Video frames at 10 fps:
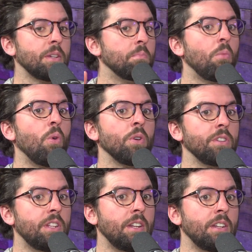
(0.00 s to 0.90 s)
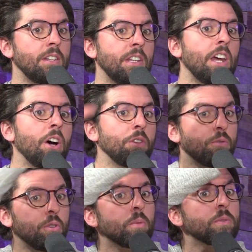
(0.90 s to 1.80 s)
more than the other
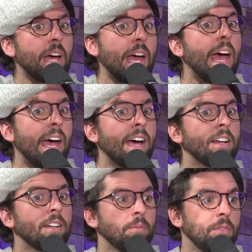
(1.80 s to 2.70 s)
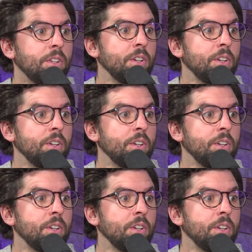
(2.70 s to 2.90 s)
groups I had, the